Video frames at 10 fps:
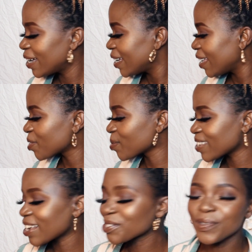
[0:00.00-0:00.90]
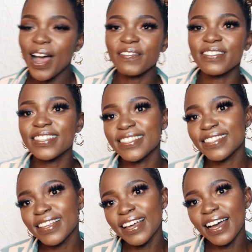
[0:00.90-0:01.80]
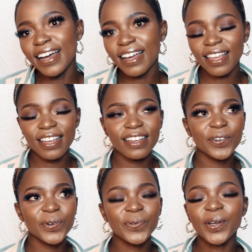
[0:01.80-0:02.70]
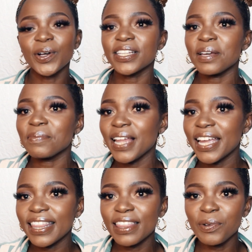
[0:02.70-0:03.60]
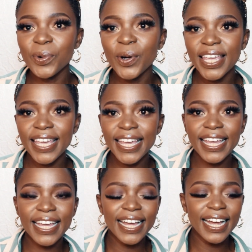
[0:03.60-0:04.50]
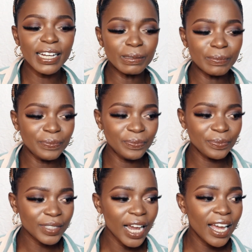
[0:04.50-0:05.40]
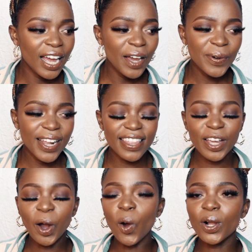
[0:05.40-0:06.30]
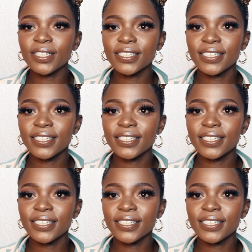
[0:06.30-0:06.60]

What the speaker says: enthusiasts who have these what we call them, like the walking what are they called,